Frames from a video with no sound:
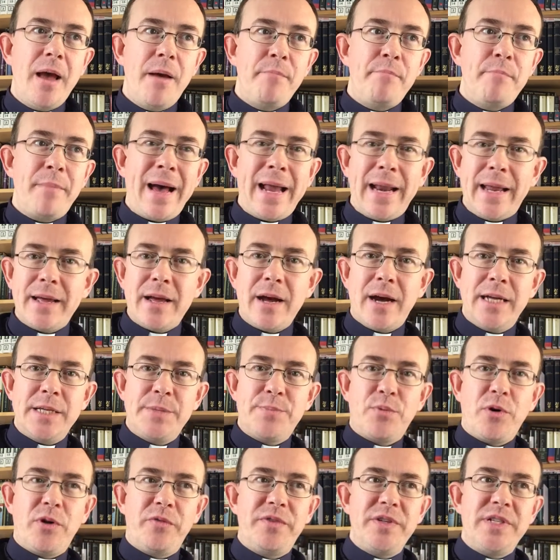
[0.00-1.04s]
Malachi's
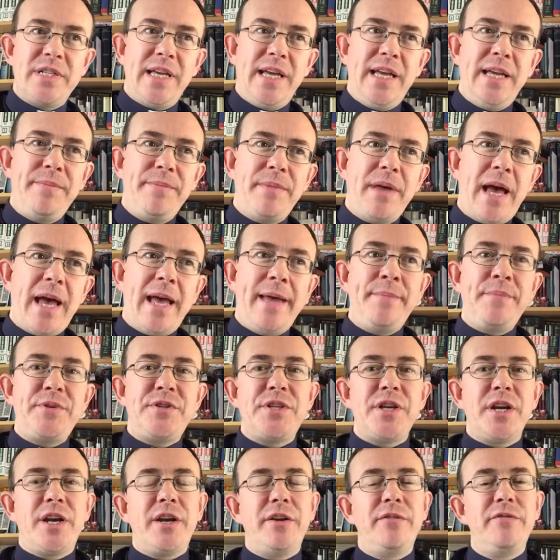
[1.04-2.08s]
prophecy aims
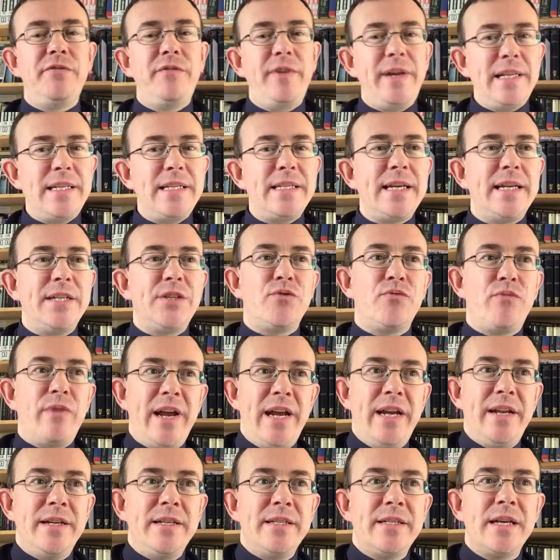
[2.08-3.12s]
to convince its
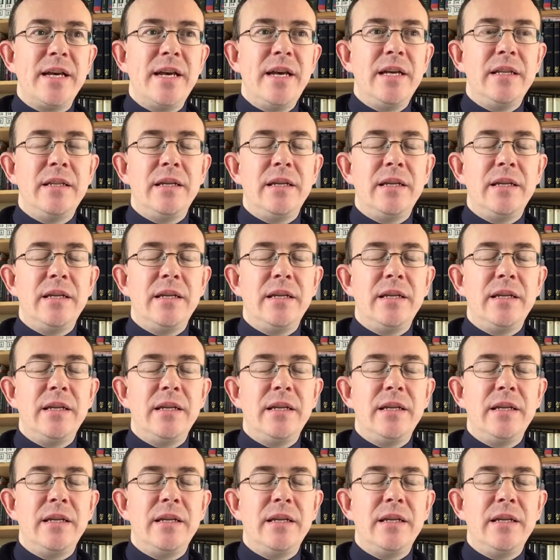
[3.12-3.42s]
readers